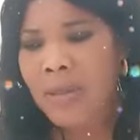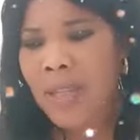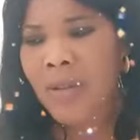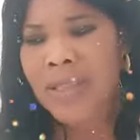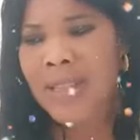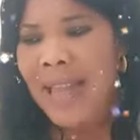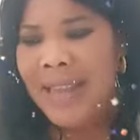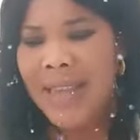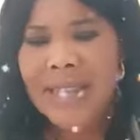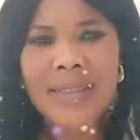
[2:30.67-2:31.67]
Nano said
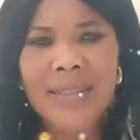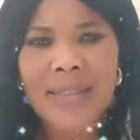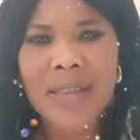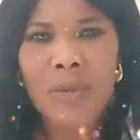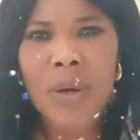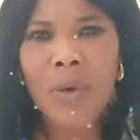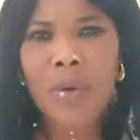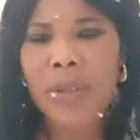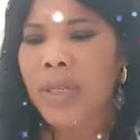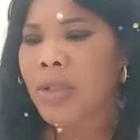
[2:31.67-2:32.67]
that yesterday when we
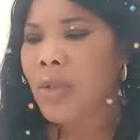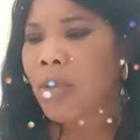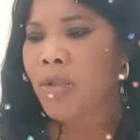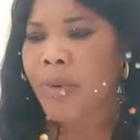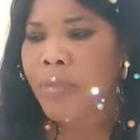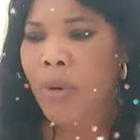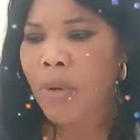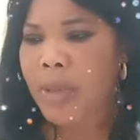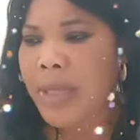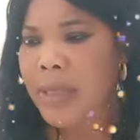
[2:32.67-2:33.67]
come the talk, so people
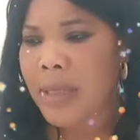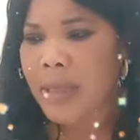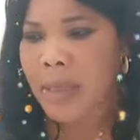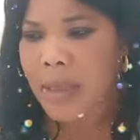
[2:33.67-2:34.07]
come the